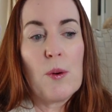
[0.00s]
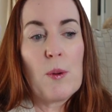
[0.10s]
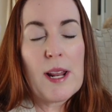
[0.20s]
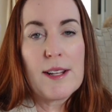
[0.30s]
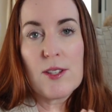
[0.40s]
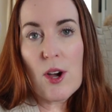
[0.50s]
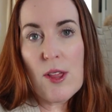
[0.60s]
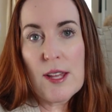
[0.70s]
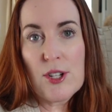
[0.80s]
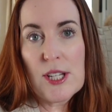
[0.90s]
when I saw
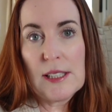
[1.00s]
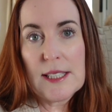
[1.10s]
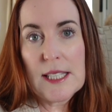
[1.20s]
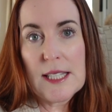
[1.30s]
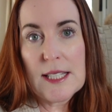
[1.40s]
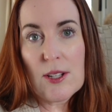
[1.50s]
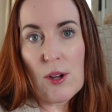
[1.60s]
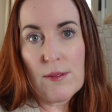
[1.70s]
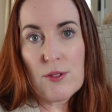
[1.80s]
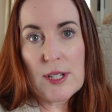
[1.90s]
that she listed these
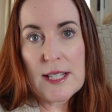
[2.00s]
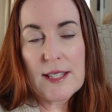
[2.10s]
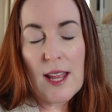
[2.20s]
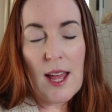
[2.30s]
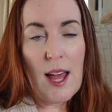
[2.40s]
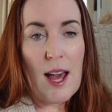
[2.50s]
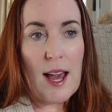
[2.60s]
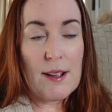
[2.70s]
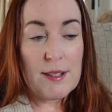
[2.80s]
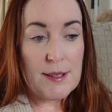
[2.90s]
olive trees,
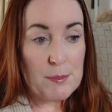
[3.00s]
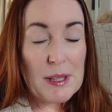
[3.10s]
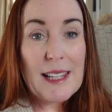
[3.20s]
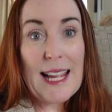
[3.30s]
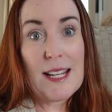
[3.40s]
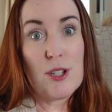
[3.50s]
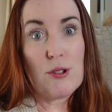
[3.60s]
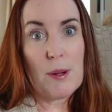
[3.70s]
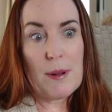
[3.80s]
I planned a trip.